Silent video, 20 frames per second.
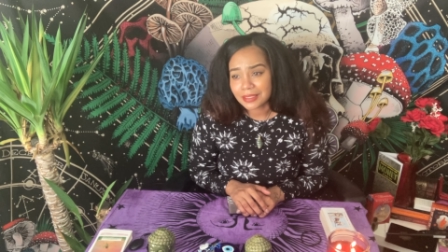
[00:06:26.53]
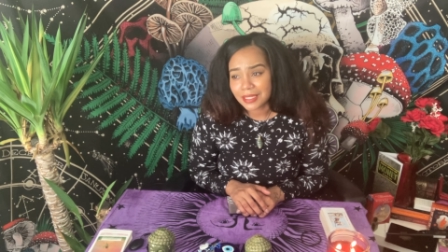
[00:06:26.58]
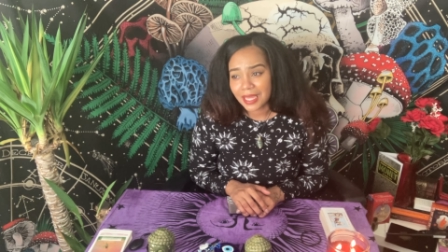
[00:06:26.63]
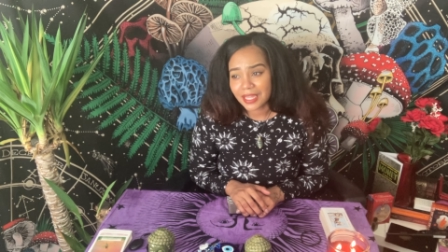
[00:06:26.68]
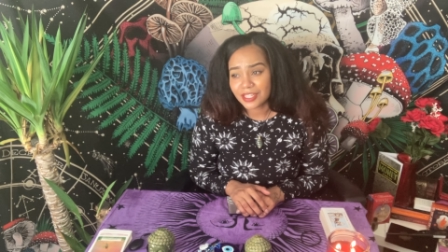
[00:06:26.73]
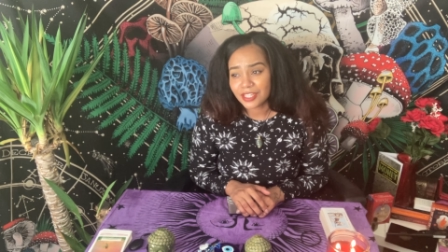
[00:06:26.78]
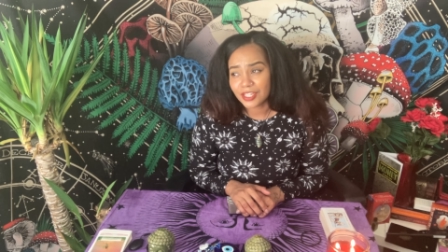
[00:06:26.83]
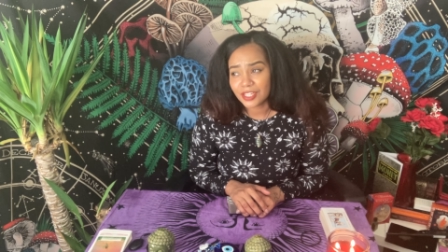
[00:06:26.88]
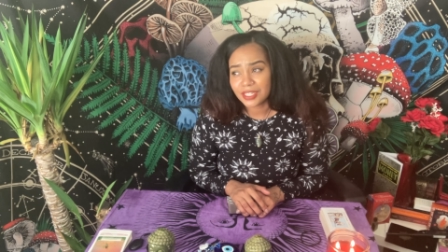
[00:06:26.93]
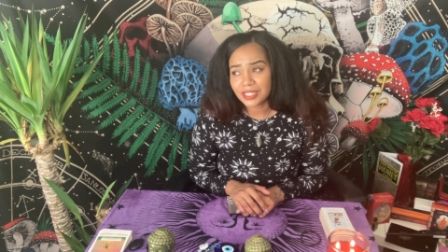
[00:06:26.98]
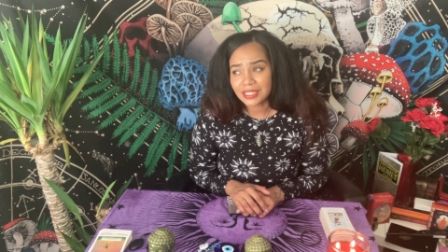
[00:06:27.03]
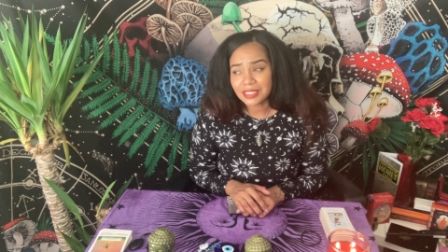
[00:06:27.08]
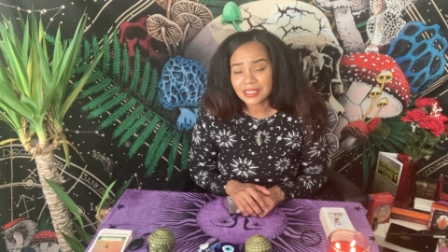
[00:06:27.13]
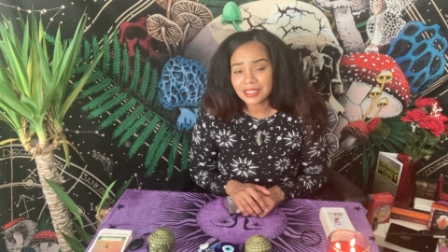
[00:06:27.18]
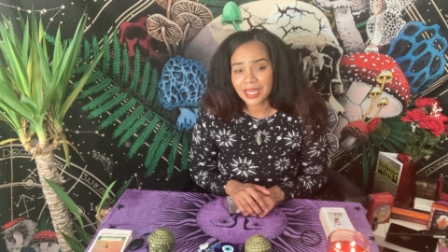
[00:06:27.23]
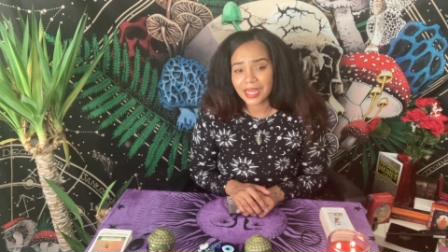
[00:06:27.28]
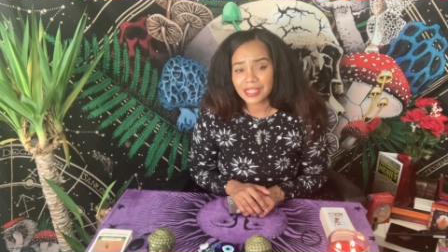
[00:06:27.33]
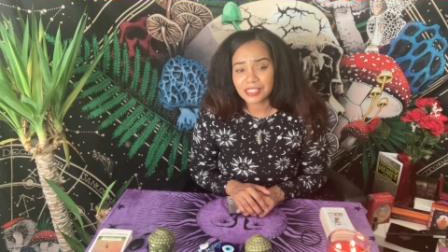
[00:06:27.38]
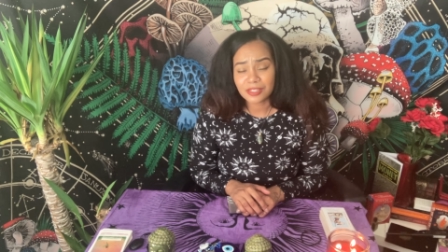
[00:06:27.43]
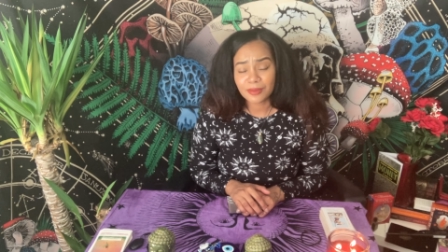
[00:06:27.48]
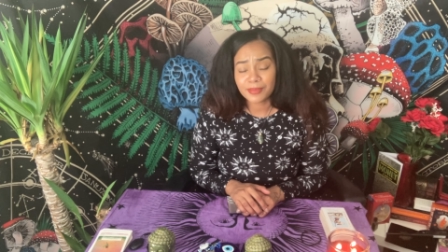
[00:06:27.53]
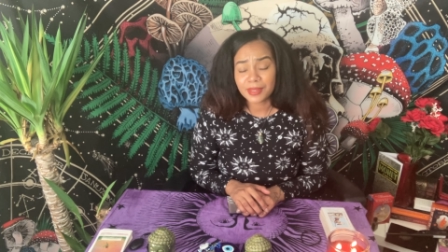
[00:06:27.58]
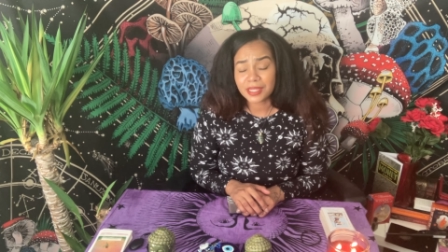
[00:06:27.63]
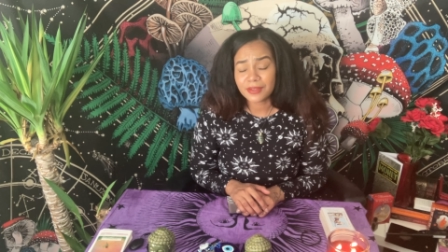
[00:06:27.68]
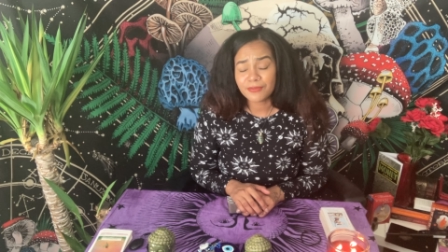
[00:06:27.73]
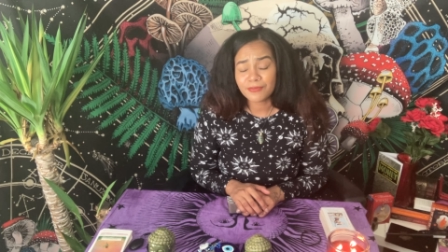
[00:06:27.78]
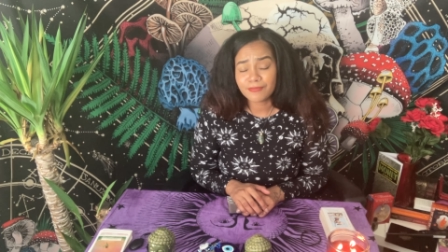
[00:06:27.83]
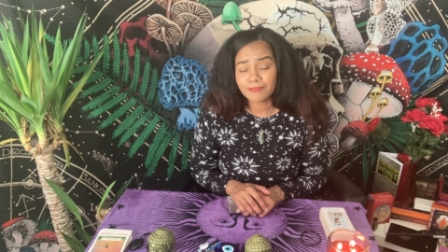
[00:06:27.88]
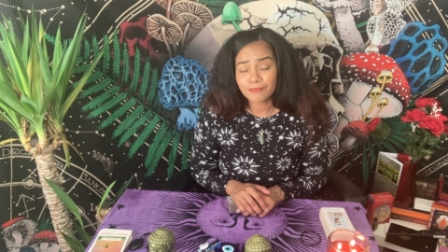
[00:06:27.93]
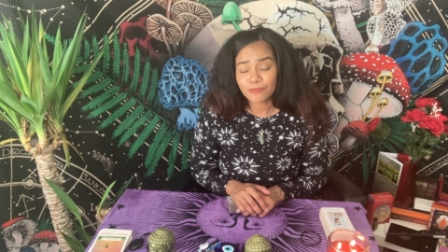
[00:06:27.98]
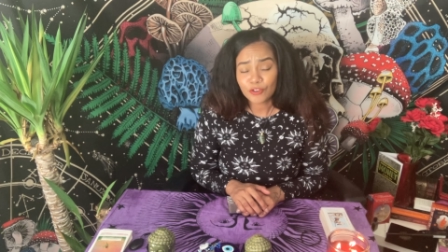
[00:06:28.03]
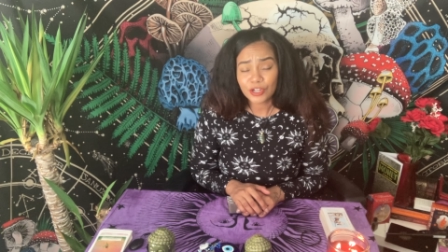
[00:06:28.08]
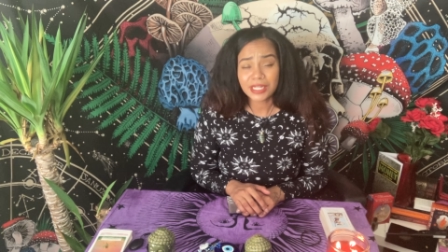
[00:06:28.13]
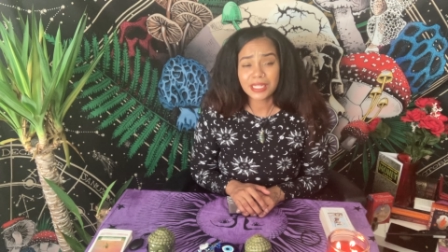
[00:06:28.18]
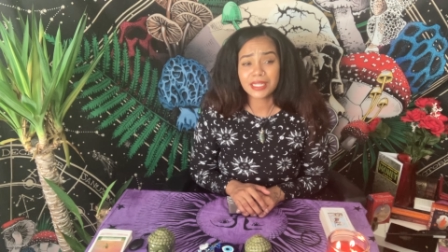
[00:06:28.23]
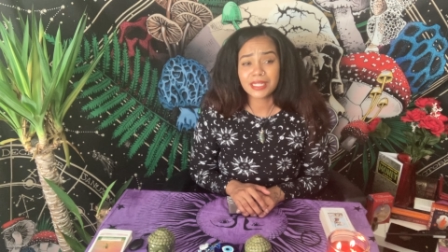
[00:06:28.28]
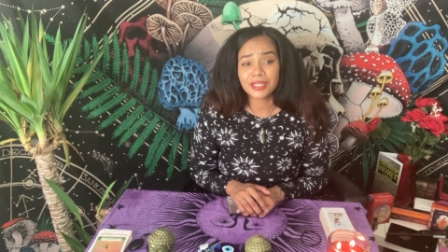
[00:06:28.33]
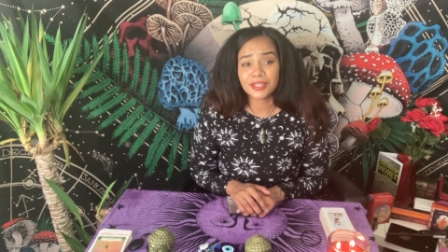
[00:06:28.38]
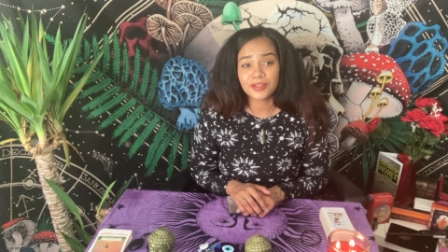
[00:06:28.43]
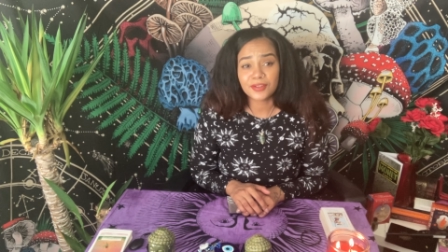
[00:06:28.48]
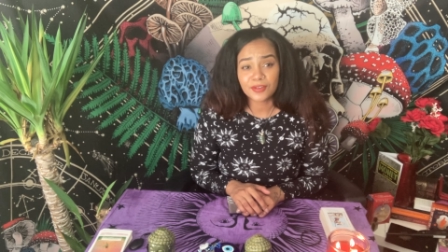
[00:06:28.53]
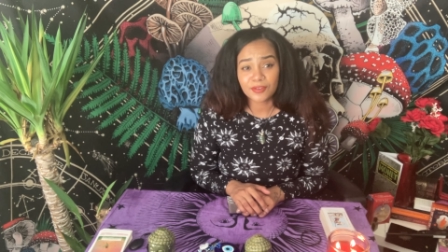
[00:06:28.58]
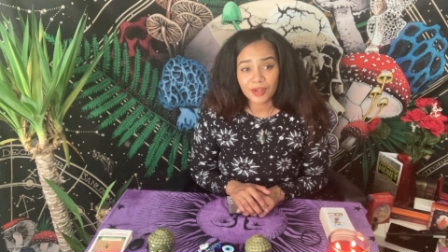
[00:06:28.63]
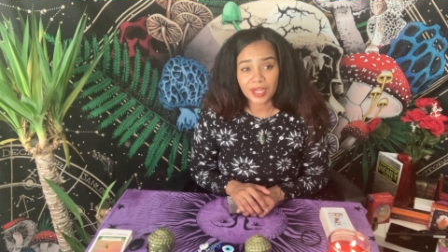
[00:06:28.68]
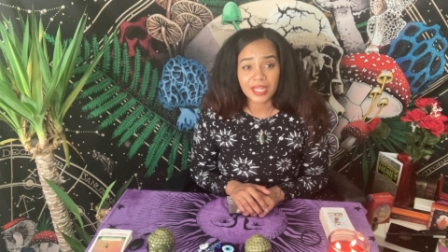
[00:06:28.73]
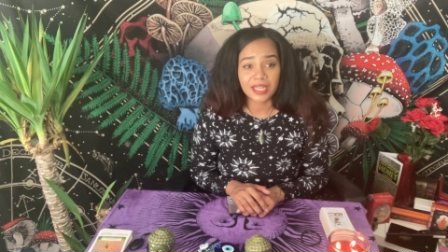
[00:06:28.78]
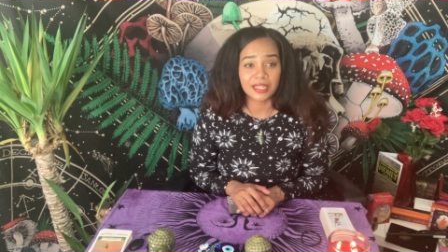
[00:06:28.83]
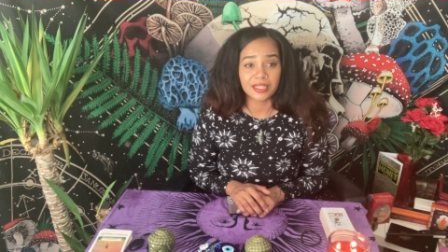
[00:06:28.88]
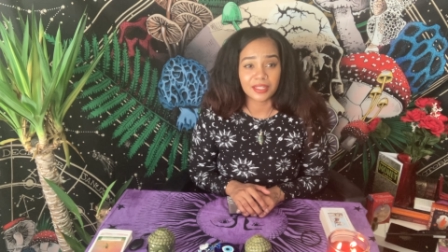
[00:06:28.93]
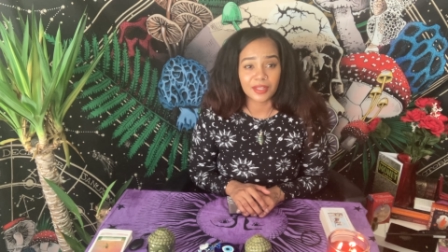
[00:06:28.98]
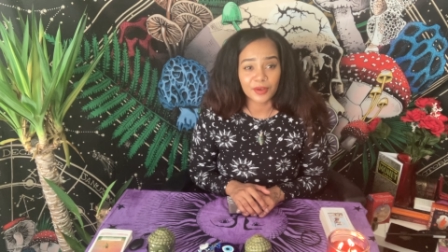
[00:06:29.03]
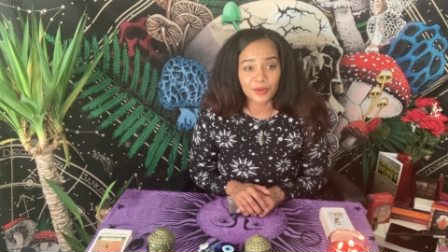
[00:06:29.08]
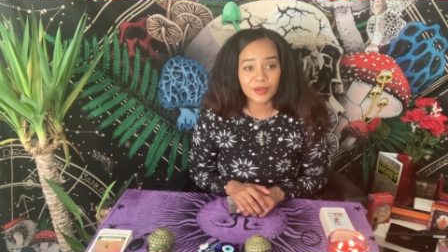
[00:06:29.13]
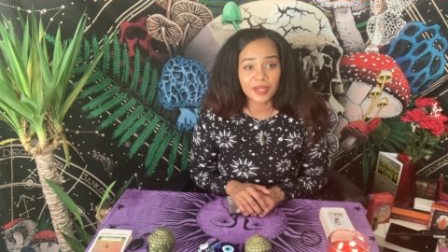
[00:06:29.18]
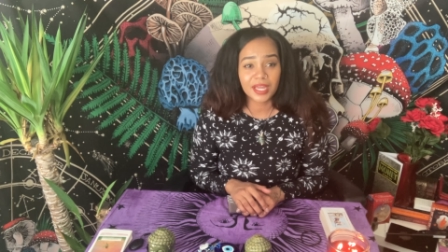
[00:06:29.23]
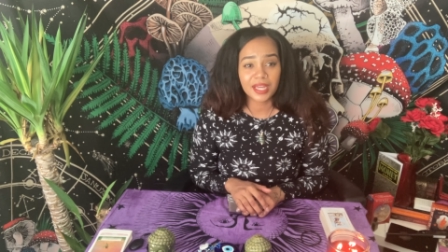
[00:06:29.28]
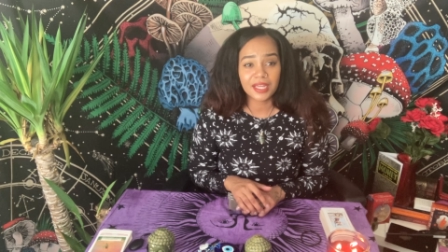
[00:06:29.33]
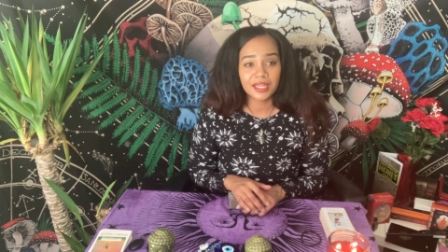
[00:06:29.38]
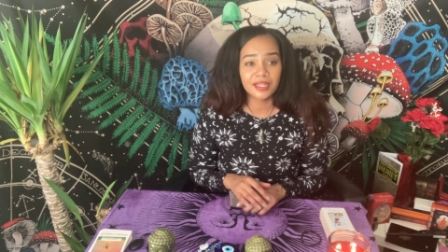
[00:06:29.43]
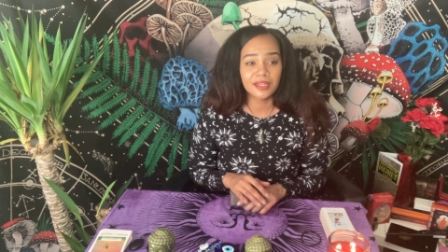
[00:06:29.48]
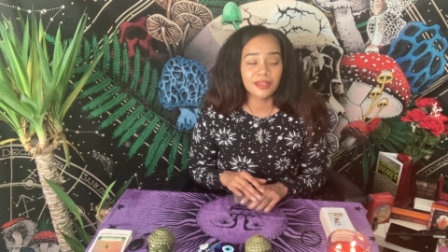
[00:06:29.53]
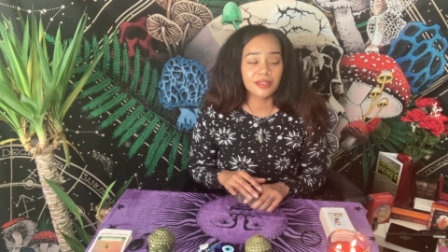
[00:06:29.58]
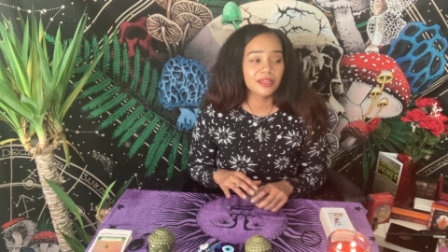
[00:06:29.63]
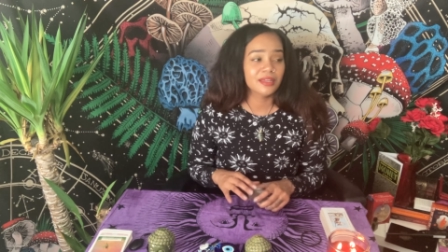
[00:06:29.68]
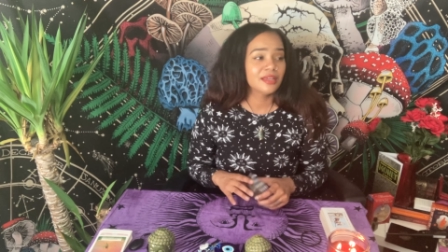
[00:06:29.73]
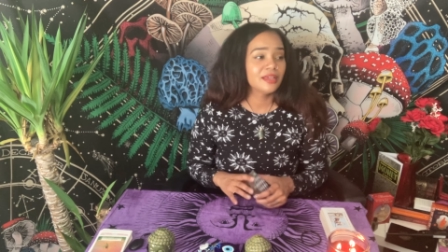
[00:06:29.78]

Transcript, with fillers: And your good days will be freaking great, okay?